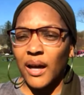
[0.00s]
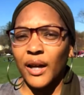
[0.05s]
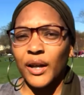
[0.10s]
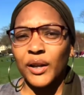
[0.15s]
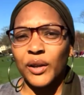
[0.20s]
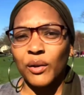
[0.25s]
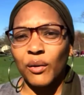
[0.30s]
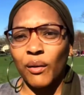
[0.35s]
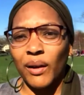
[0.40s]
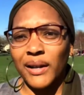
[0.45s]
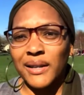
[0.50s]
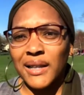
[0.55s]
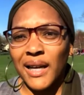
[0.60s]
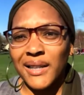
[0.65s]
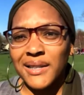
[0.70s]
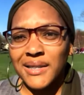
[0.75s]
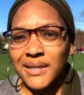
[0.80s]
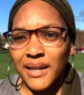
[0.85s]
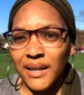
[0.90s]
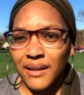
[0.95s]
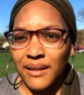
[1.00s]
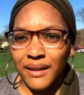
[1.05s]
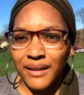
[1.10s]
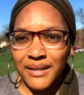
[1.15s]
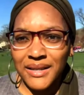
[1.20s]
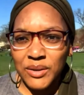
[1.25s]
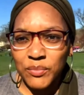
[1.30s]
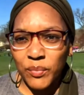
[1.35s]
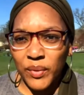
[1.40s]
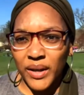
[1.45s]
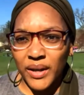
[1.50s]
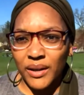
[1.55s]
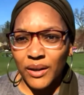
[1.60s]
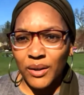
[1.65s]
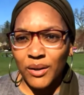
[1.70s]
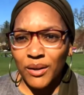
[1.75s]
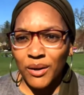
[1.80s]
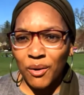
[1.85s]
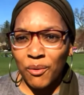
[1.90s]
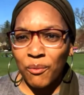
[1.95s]
I say that it's
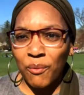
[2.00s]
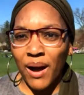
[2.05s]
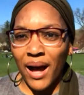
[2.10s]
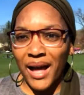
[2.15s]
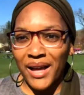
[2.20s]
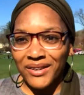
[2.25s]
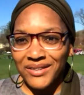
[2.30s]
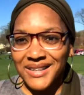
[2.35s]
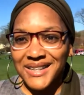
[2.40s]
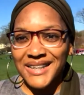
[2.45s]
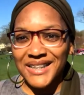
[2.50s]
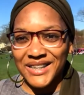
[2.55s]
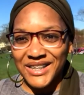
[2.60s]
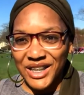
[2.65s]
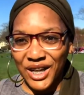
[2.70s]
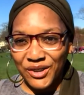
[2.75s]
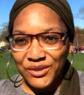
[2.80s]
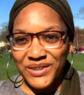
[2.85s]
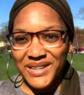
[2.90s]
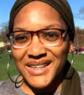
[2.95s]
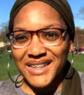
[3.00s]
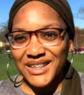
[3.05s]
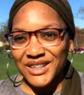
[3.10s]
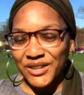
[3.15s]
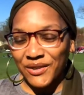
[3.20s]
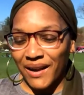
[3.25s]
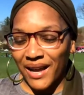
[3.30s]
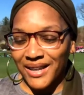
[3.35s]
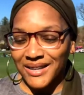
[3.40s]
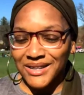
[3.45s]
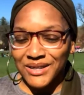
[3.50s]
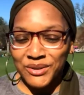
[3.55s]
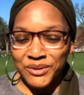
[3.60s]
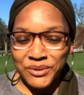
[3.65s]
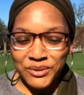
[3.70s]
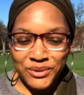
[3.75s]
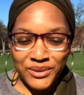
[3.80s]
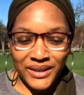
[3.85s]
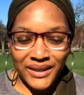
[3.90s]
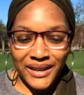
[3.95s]
been a while since I was in grad
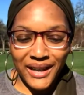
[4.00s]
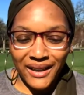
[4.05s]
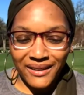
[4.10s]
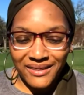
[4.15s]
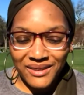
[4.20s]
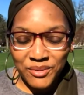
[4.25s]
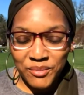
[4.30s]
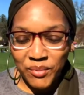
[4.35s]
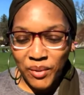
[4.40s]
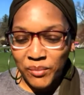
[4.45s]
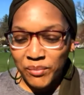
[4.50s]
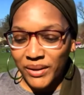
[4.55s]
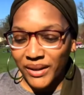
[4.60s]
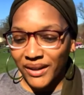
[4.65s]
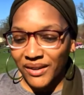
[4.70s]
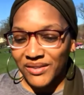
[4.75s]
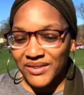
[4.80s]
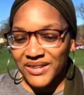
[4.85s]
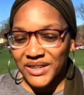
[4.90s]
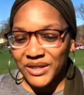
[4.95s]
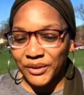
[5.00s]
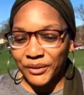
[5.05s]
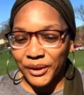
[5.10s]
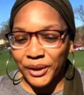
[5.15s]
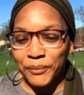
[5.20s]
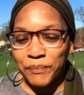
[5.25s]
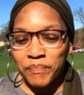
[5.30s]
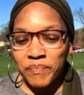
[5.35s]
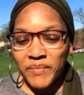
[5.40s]
school and got the public health degree.